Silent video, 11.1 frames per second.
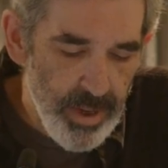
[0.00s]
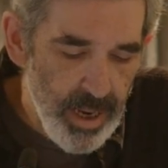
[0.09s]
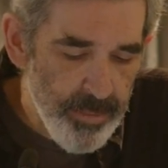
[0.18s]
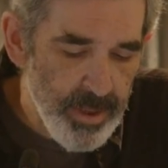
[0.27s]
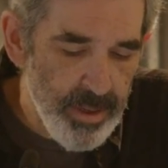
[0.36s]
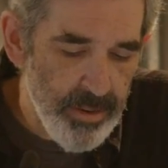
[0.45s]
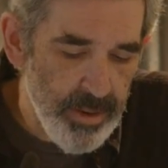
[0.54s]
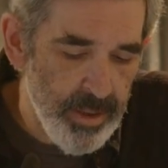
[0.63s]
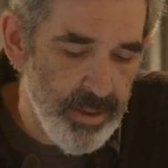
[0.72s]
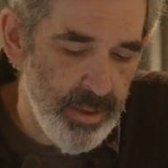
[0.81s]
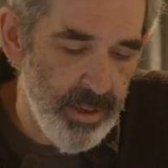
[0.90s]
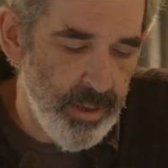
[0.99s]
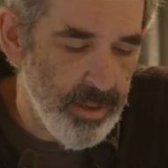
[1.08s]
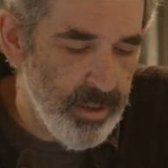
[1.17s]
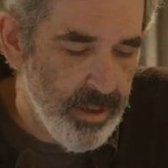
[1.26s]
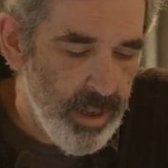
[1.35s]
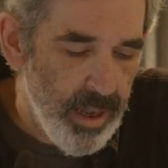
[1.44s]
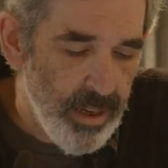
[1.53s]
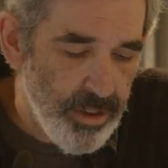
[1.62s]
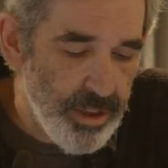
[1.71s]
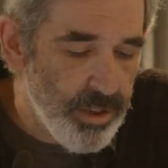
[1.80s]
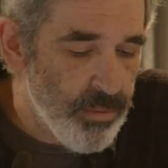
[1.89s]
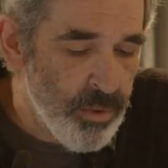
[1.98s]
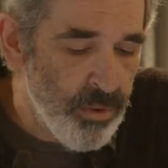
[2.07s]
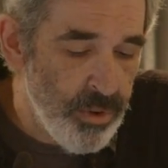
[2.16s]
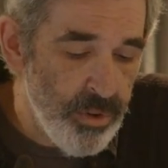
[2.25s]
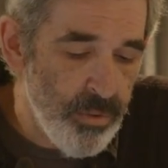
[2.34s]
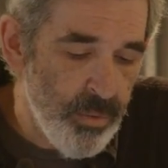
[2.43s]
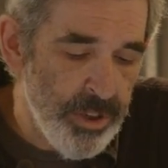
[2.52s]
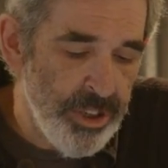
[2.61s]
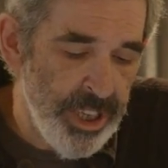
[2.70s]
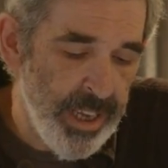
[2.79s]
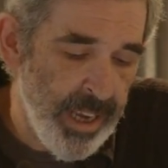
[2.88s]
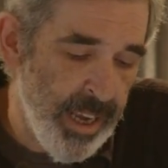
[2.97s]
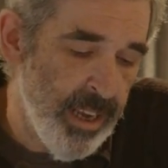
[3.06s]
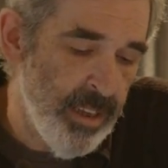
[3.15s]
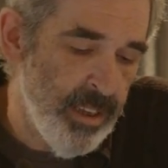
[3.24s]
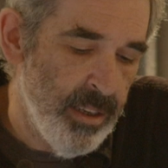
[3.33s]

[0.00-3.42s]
take me seriously, and she will do what she can.